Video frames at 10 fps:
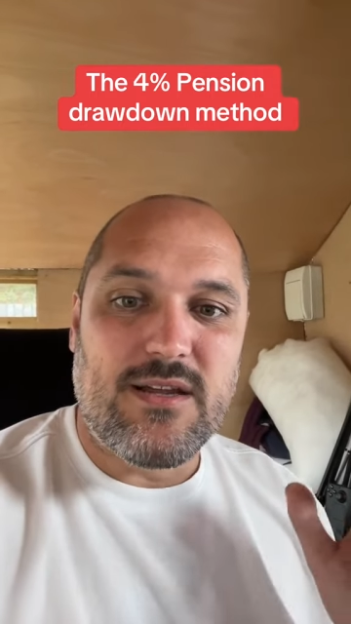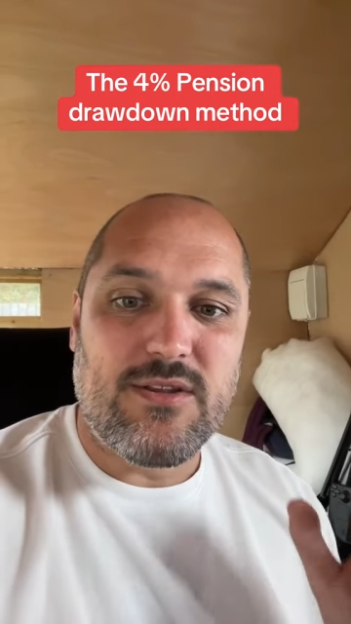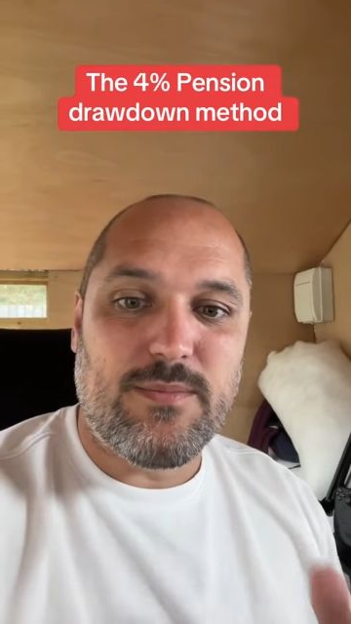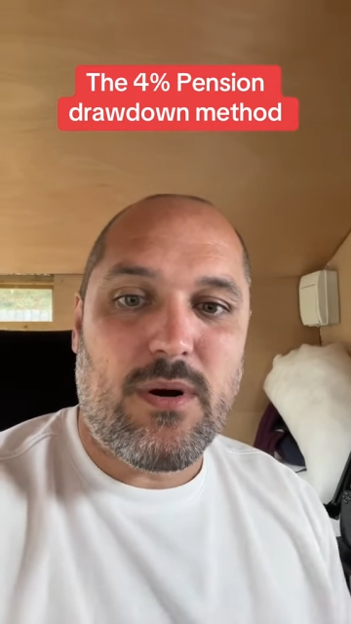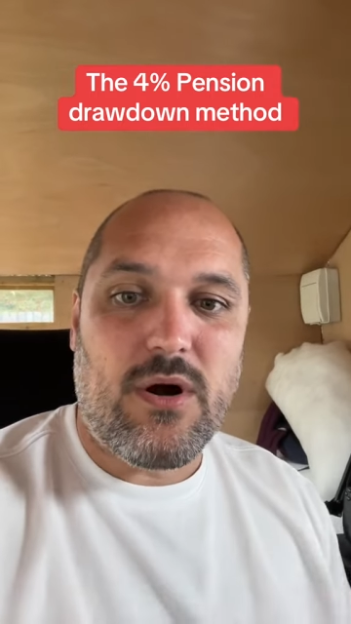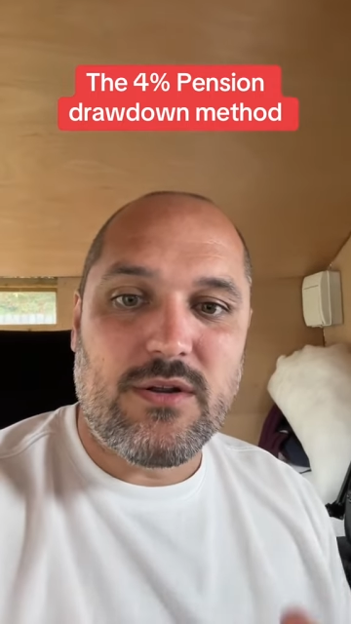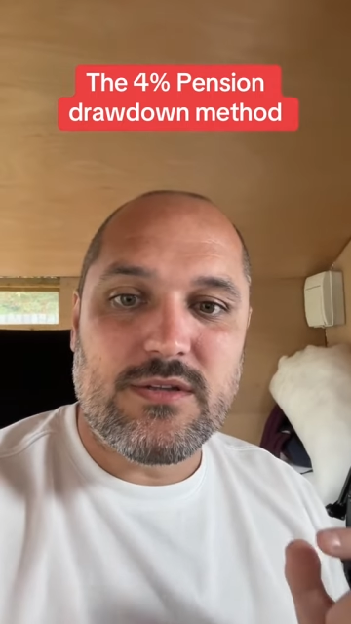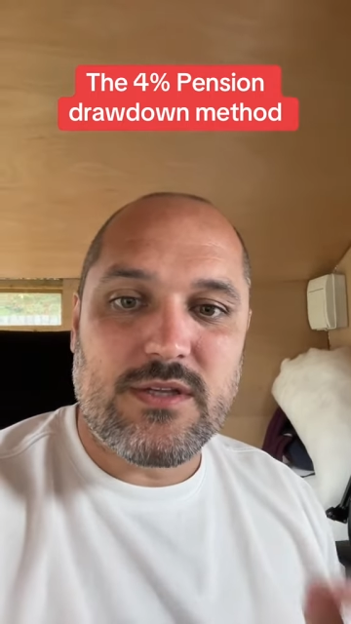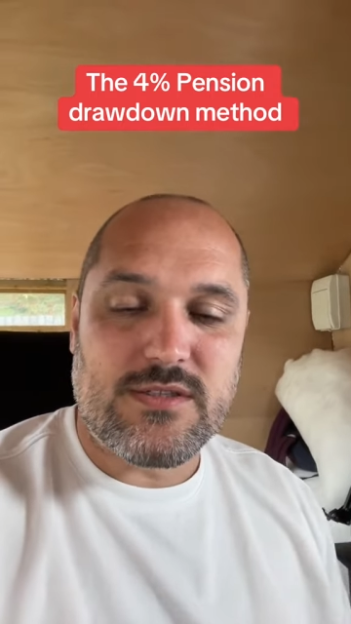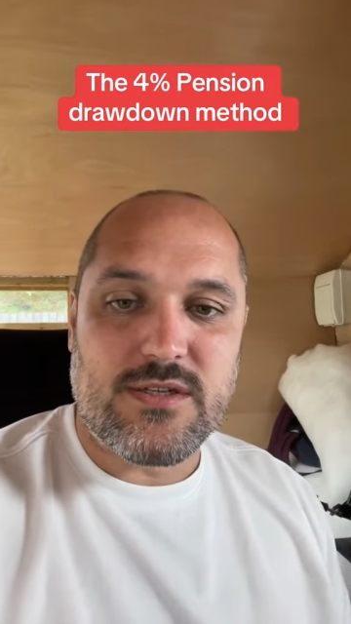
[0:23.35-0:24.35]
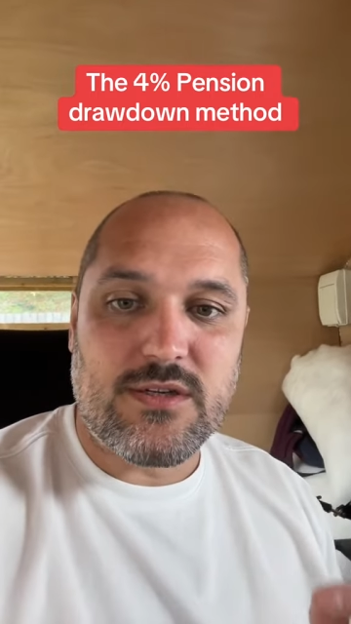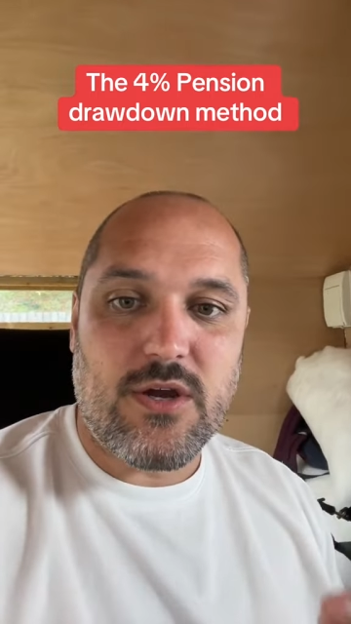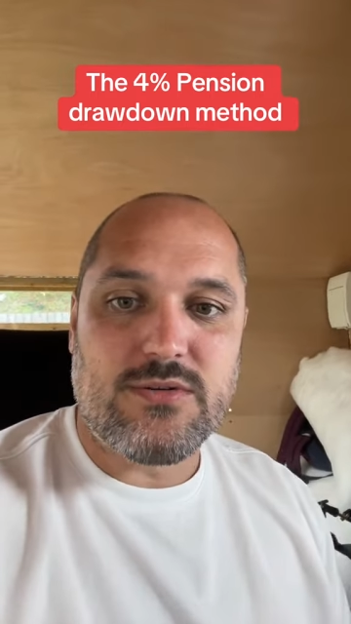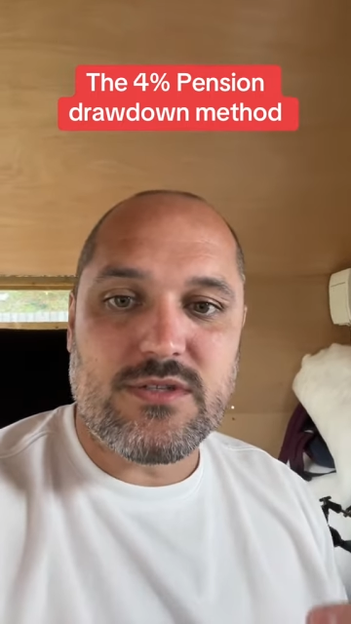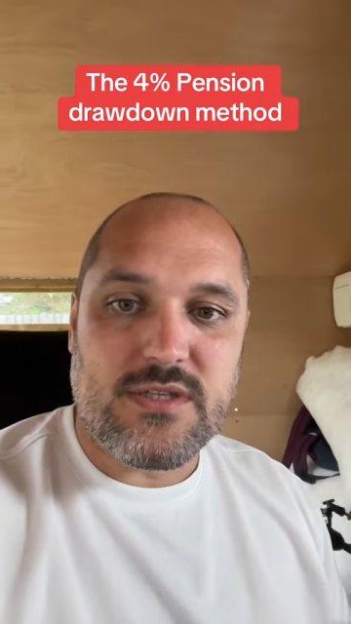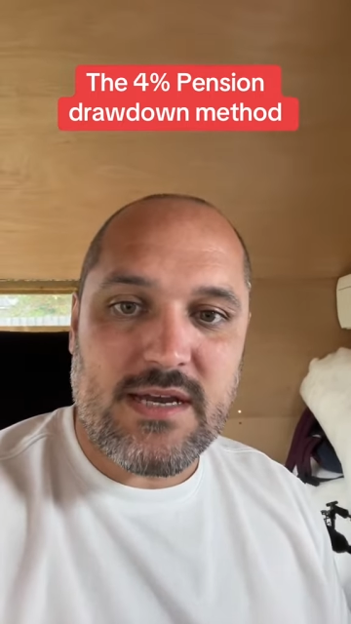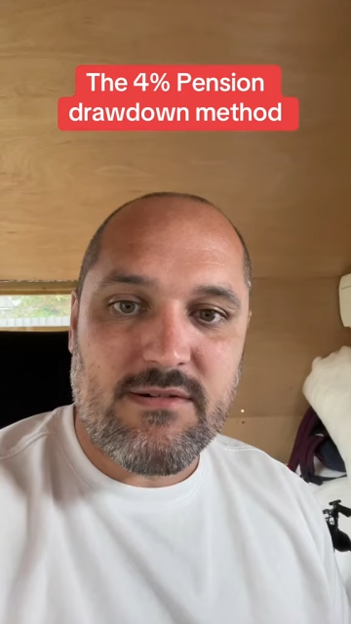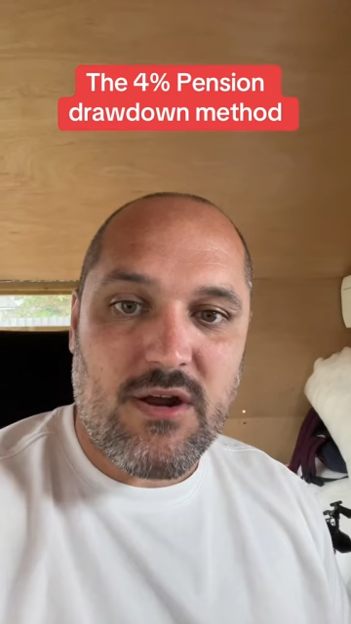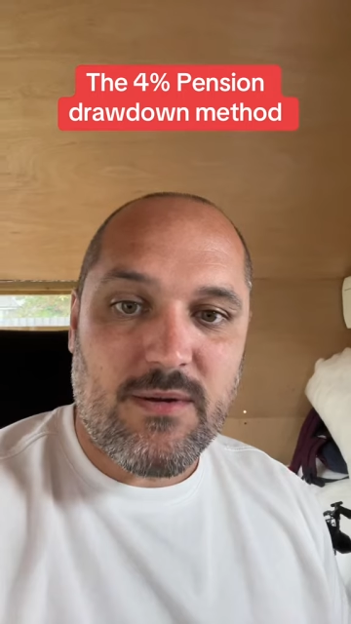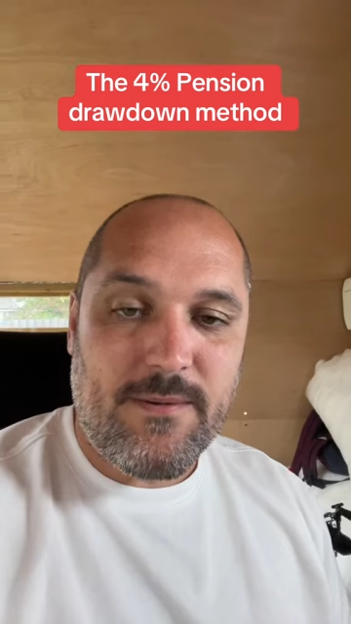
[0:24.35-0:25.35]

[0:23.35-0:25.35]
the pot doesn't go to zero.